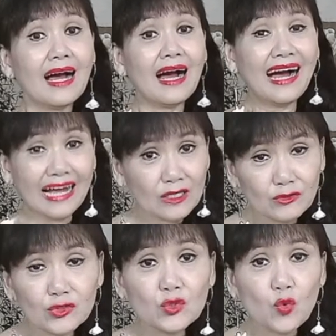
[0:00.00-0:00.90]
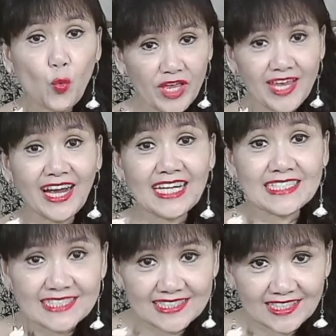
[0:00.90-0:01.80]
How do we
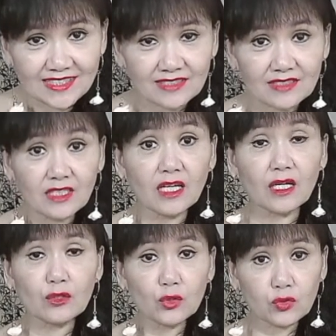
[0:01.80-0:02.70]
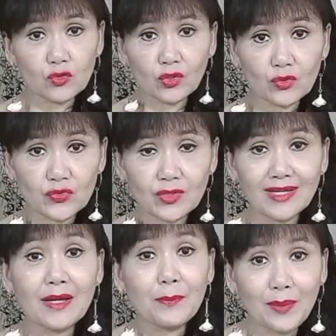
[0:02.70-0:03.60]
understand the glucose
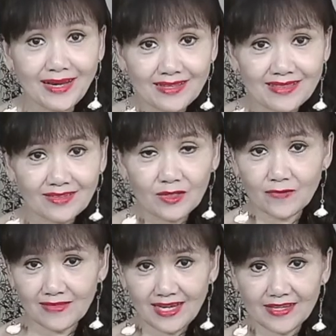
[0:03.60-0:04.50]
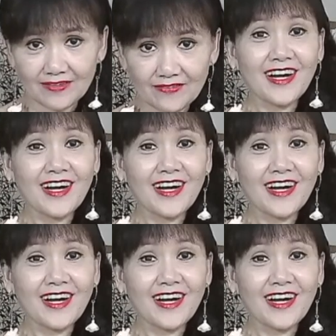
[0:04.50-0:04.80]
path of life?